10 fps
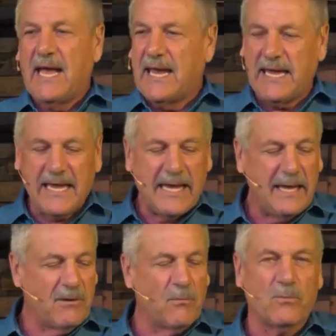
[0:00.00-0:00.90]

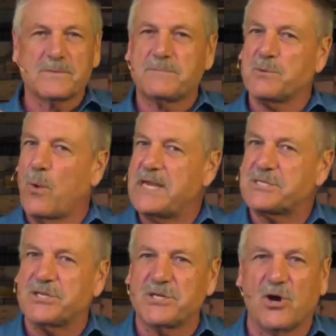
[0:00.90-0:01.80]
he
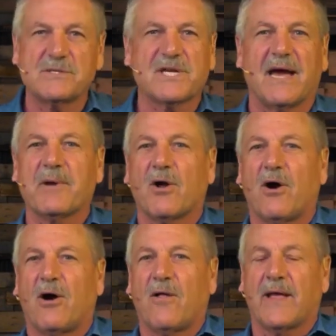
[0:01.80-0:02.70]
wasted no time at
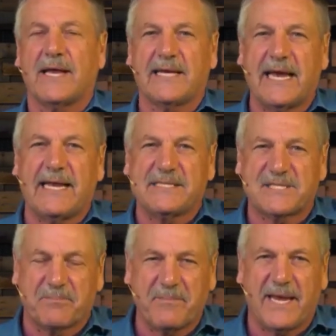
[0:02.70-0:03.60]
all in getting
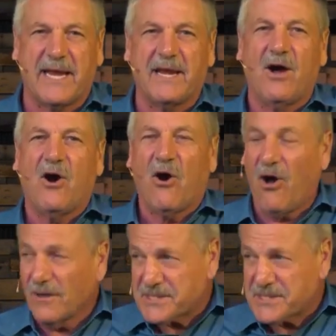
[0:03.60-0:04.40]
to meet all